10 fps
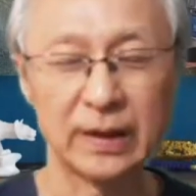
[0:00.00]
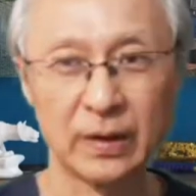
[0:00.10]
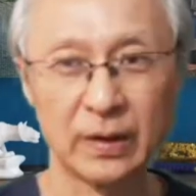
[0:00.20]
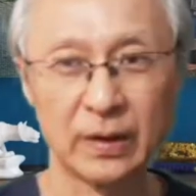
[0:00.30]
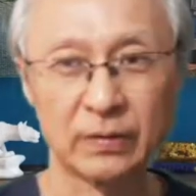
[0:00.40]

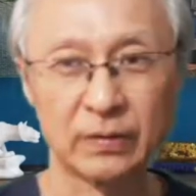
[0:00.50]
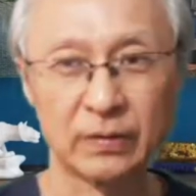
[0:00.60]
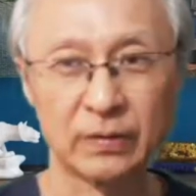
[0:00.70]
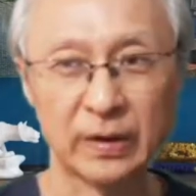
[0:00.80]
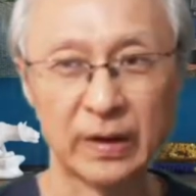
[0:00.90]
Forever
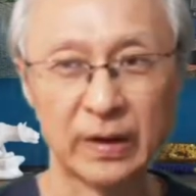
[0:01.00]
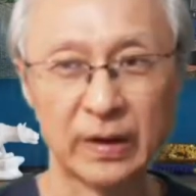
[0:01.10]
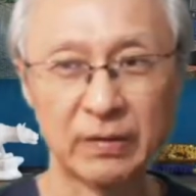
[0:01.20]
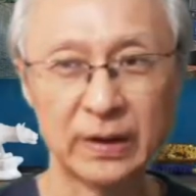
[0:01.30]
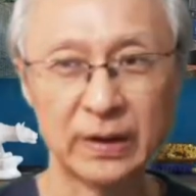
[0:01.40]
Clear
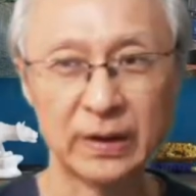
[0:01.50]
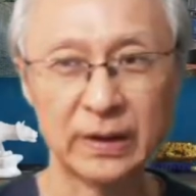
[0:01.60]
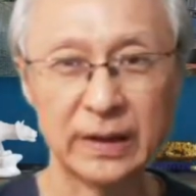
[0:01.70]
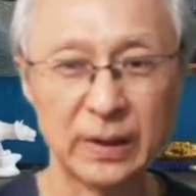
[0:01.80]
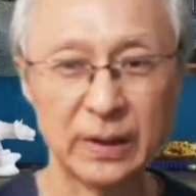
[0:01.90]
BBL,
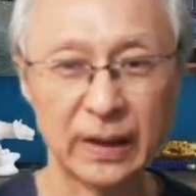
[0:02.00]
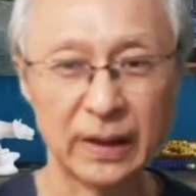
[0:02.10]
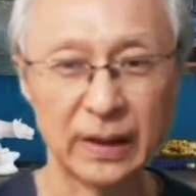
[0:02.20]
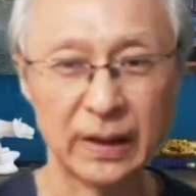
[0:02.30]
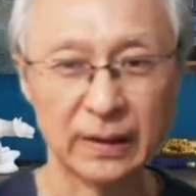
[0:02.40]
we
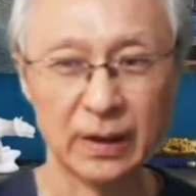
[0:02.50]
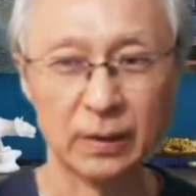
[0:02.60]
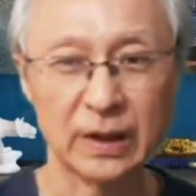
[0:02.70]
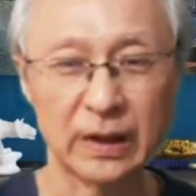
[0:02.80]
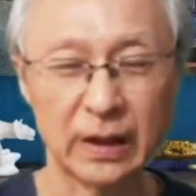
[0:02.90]
use a
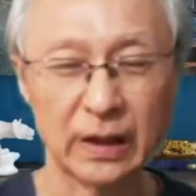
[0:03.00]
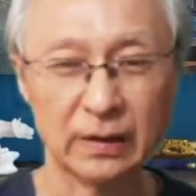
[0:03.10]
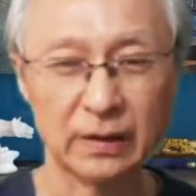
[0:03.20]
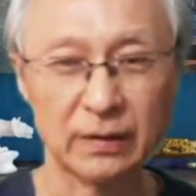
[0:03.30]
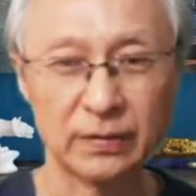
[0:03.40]
cutoff filter